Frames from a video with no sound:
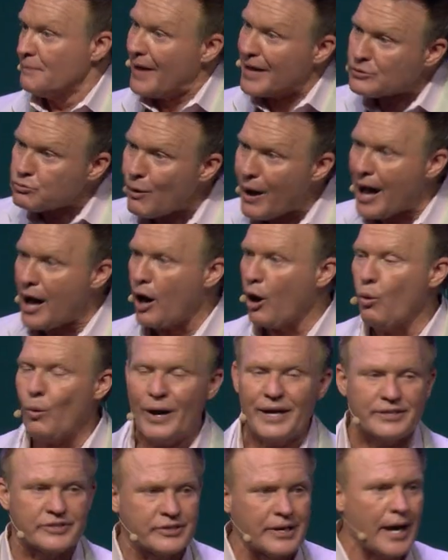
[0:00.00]
That's why I
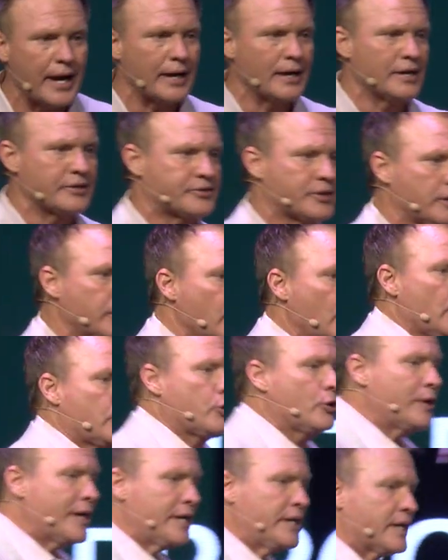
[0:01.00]
always say, listen,
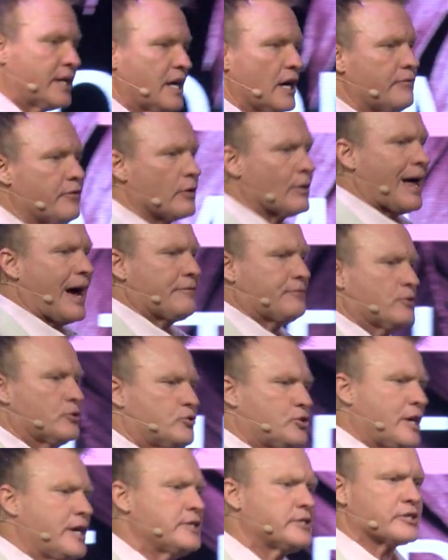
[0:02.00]
you need to give your life to
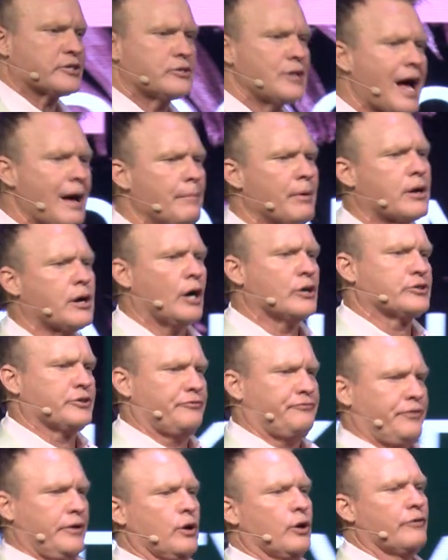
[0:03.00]
Jesus, not because
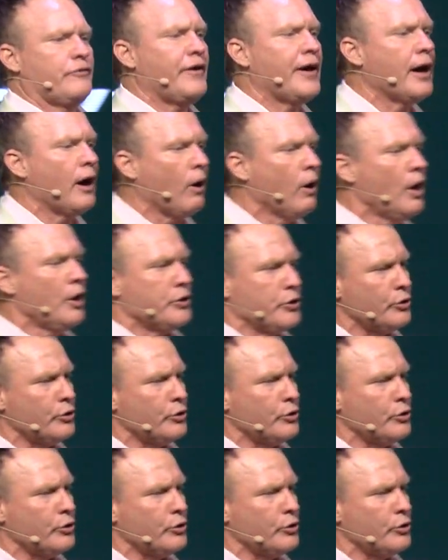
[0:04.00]
of fear of hell.